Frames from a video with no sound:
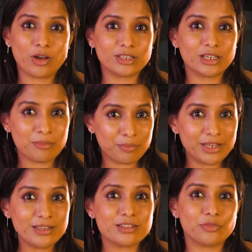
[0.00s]
or the
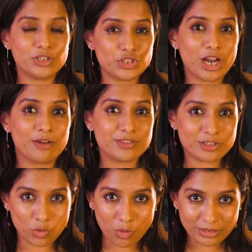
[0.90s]
companies which have
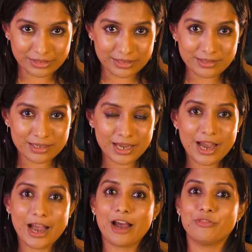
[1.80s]
sold this
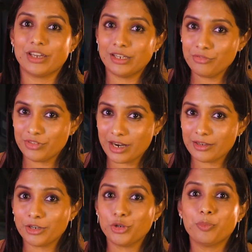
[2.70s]
have enough
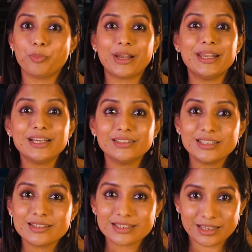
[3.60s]
data to predict
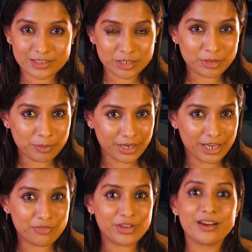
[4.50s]
this customer
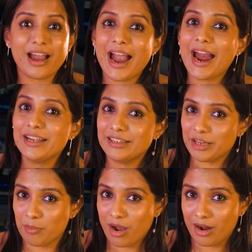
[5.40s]
behavior and
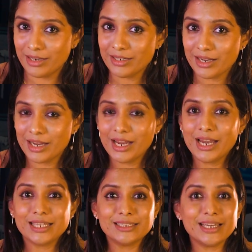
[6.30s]
demand,
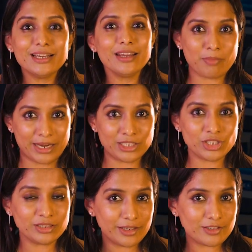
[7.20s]
then
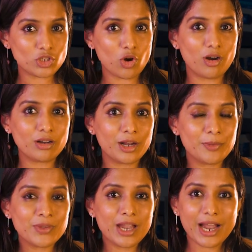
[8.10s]
managing their stock
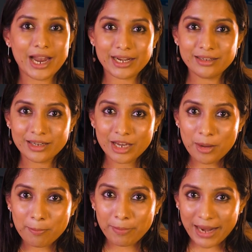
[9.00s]
and
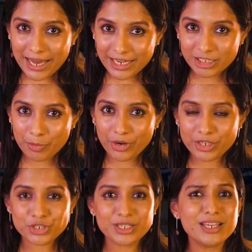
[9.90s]
planning the
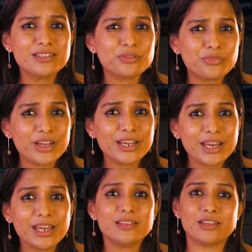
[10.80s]
production is very
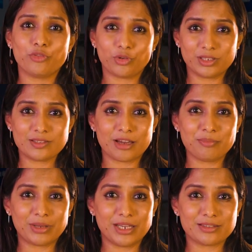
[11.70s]
easy for these
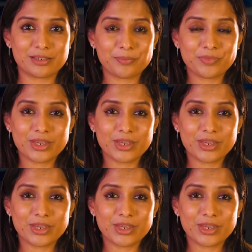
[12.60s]
companies.